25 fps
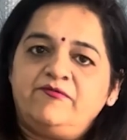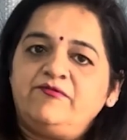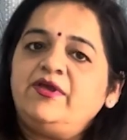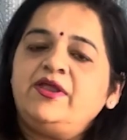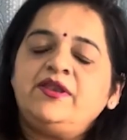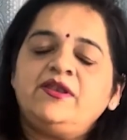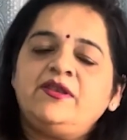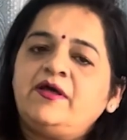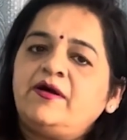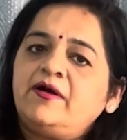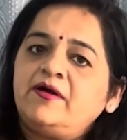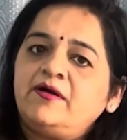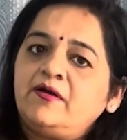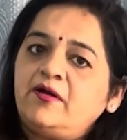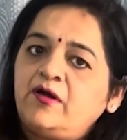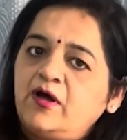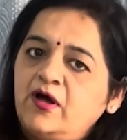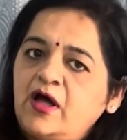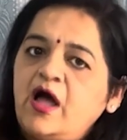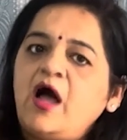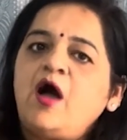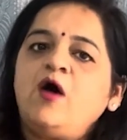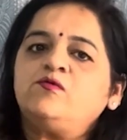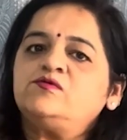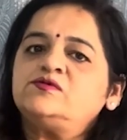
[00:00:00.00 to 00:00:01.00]
In a
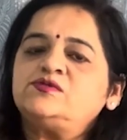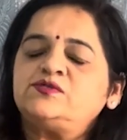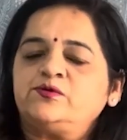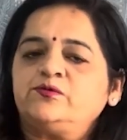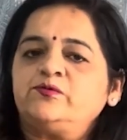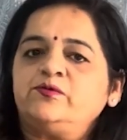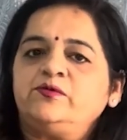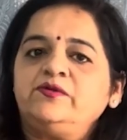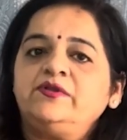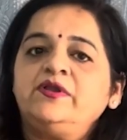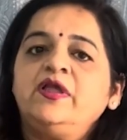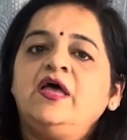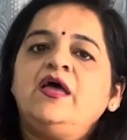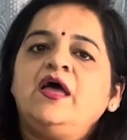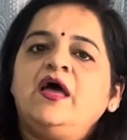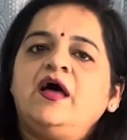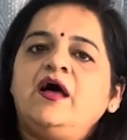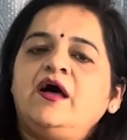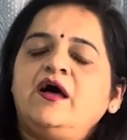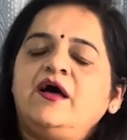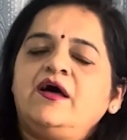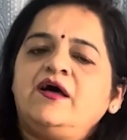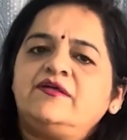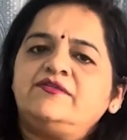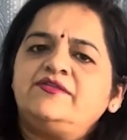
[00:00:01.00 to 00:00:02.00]
household,
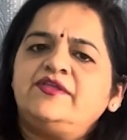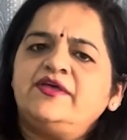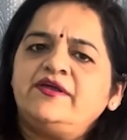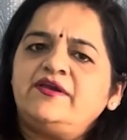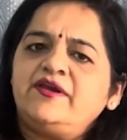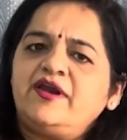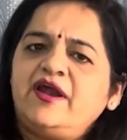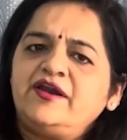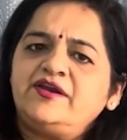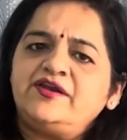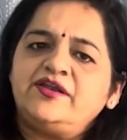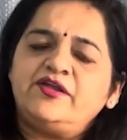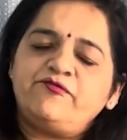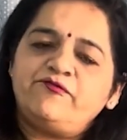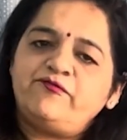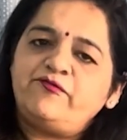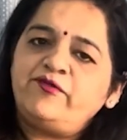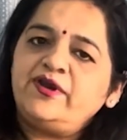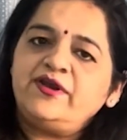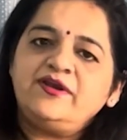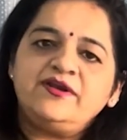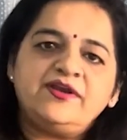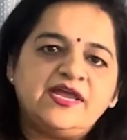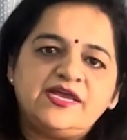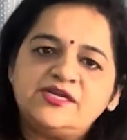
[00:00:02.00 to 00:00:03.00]
there are
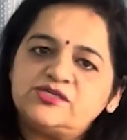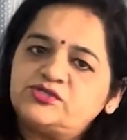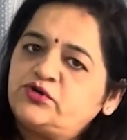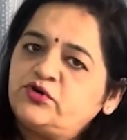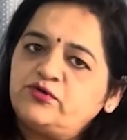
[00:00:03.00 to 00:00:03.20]
different age